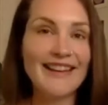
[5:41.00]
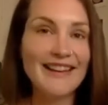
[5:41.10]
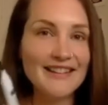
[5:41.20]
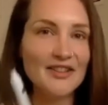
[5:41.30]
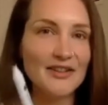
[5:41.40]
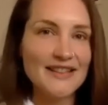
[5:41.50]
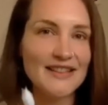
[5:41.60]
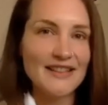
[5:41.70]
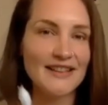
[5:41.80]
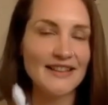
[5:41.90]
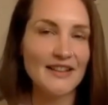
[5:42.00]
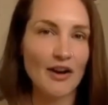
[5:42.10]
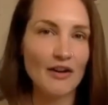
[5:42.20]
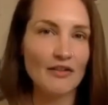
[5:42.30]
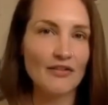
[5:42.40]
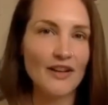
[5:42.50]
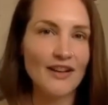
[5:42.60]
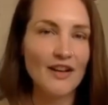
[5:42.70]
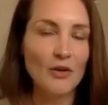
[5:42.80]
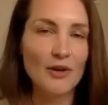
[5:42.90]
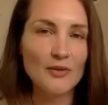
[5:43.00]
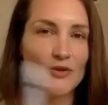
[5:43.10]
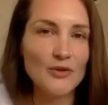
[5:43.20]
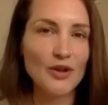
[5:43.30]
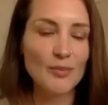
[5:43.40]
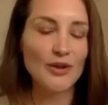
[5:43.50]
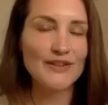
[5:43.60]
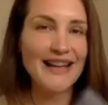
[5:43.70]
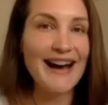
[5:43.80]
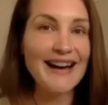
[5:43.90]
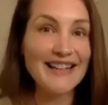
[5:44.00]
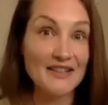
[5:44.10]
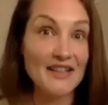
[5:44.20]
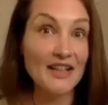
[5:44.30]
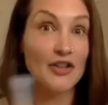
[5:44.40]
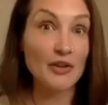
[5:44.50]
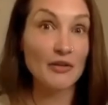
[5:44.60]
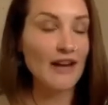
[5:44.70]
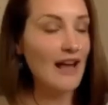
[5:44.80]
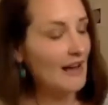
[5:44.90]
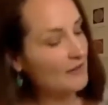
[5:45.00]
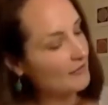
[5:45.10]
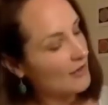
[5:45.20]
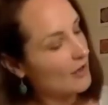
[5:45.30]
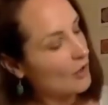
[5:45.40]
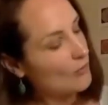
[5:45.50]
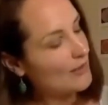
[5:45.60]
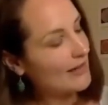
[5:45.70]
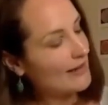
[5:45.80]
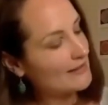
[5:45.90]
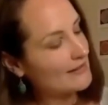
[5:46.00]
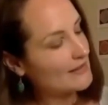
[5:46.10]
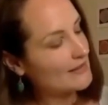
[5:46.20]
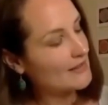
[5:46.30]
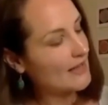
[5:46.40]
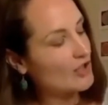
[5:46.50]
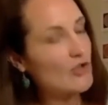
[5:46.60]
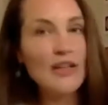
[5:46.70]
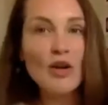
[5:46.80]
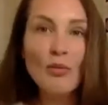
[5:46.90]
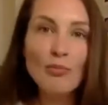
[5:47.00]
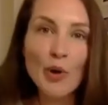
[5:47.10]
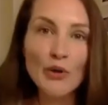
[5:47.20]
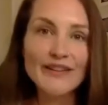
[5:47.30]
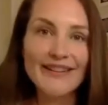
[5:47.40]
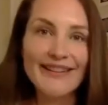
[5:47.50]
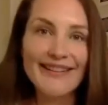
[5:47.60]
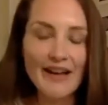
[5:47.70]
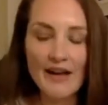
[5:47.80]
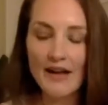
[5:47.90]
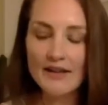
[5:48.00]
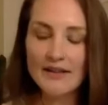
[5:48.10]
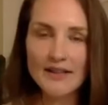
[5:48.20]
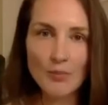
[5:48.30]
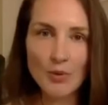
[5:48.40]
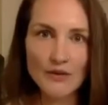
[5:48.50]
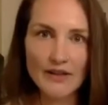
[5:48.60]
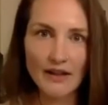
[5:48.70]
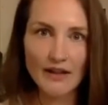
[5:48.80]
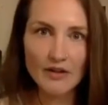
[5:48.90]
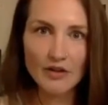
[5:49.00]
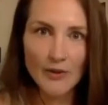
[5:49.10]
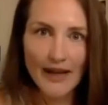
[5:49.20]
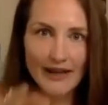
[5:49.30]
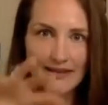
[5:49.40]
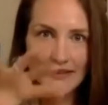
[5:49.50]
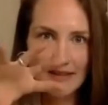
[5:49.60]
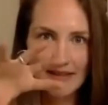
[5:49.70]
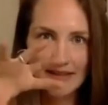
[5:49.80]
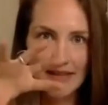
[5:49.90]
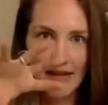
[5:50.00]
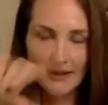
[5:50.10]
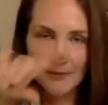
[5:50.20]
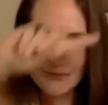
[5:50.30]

Interestingly enough, when we talk about architecture of life, this is actually a portal. And this portal, the way I see it, it's like,